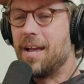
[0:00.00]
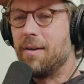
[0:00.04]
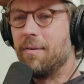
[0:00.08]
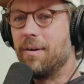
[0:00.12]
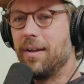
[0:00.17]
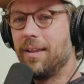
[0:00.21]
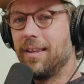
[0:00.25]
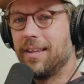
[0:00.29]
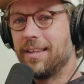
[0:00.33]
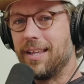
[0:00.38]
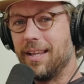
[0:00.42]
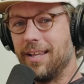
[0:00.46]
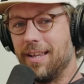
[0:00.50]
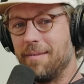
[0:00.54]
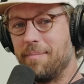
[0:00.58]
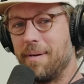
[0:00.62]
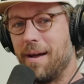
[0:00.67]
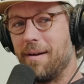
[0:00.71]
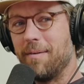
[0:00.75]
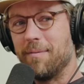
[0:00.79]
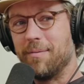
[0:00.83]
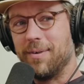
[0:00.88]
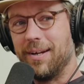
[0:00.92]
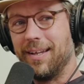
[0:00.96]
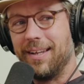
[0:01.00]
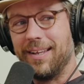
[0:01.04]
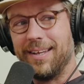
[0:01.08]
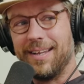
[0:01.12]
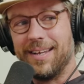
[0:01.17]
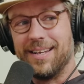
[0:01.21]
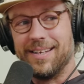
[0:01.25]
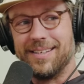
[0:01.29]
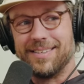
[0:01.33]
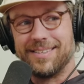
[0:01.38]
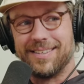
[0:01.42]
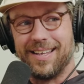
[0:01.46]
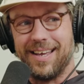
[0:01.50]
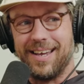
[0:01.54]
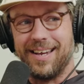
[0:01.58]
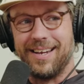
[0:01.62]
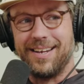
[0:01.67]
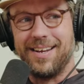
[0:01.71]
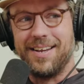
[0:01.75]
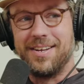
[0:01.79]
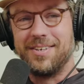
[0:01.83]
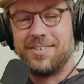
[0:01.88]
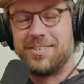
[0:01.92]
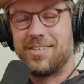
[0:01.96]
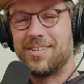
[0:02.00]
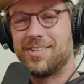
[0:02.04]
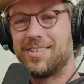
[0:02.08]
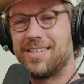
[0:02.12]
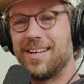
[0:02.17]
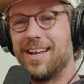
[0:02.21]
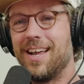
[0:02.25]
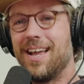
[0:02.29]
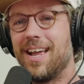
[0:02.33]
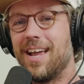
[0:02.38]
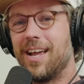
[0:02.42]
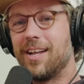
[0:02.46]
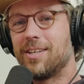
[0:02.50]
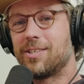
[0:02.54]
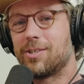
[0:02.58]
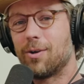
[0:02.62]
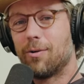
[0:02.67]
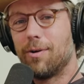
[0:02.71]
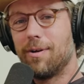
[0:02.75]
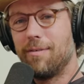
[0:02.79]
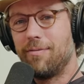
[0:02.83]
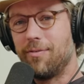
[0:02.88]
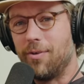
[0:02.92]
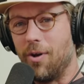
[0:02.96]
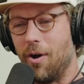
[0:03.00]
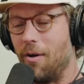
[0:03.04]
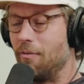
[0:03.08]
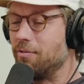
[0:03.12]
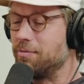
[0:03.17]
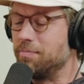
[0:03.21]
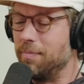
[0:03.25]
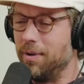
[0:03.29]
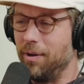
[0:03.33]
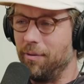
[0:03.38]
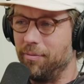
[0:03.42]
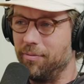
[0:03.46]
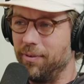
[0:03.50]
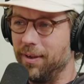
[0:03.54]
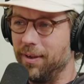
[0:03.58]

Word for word: It really the lip out really is like it's just it's sort of golf's middle